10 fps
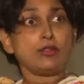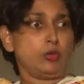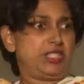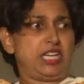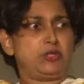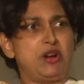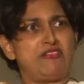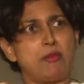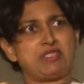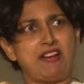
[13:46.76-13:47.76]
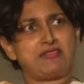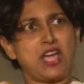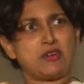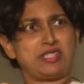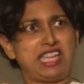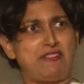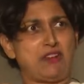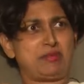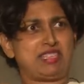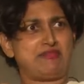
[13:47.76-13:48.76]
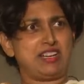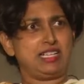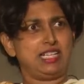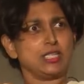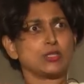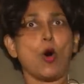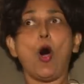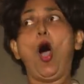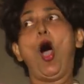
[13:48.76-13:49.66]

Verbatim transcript: You said you were from Jaffna. You I left on S7. No, you so, said.